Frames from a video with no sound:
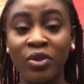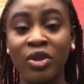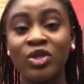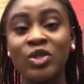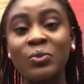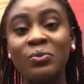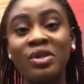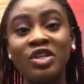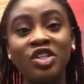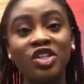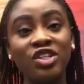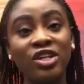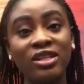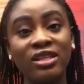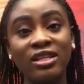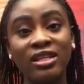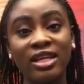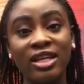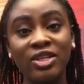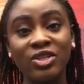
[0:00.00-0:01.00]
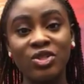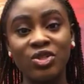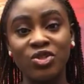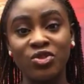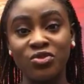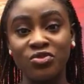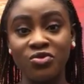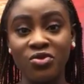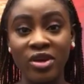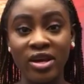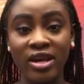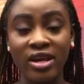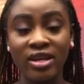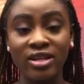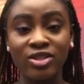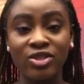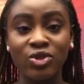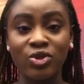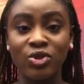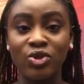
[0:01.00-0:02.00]
So please share the link to your
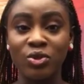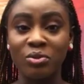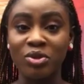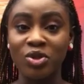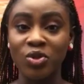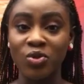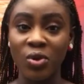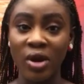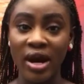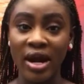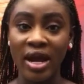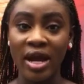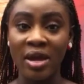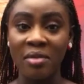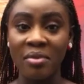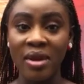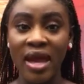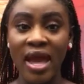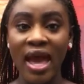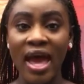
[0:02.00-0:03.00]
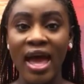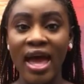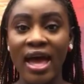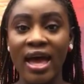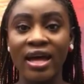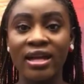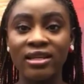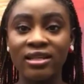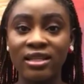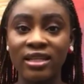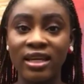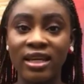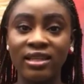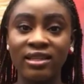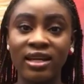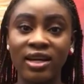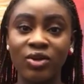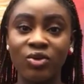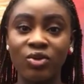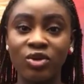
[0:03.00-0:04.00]
friends to subscribe and hit
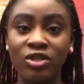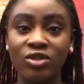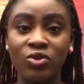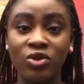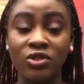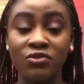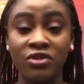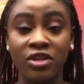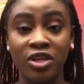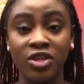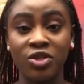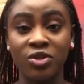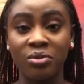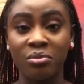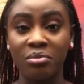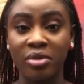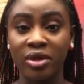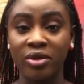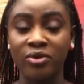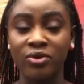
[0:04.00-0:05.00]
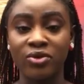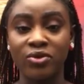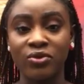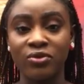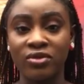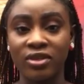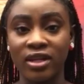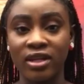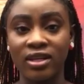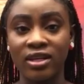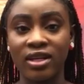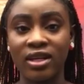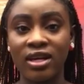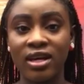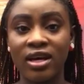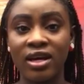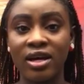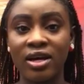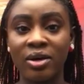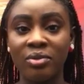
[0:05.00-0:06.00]
that notification bell so that
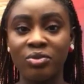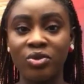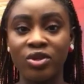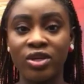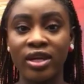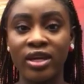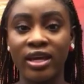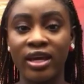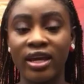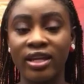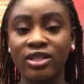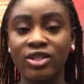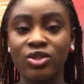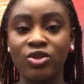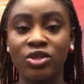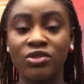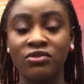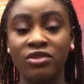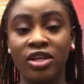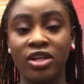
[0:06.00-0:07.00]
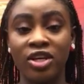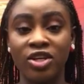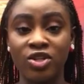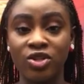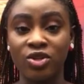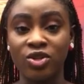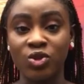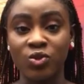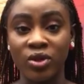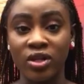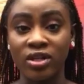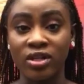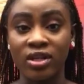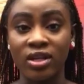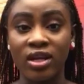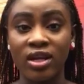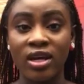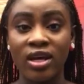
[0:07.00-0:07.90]
um, you get notifications when